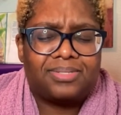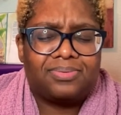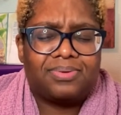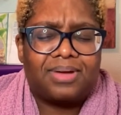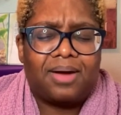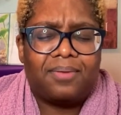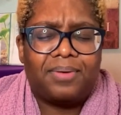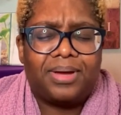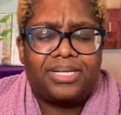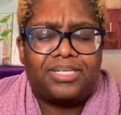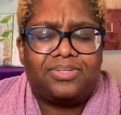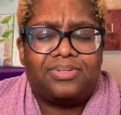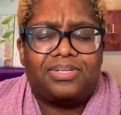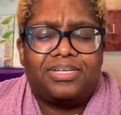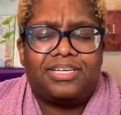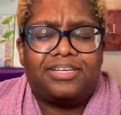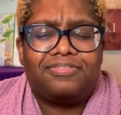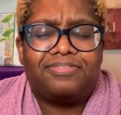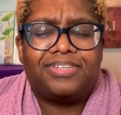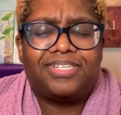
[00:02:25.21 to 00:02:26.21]
So, God, we ask you to
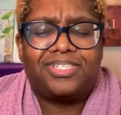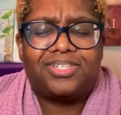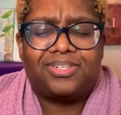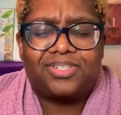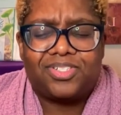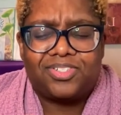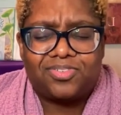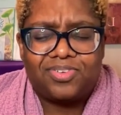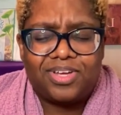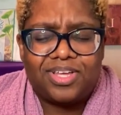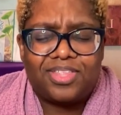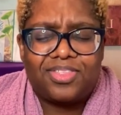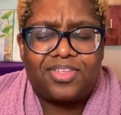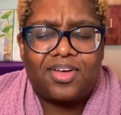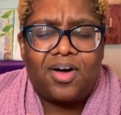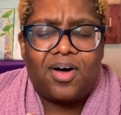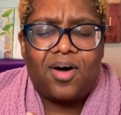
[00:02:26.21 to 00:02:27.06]
give us your strength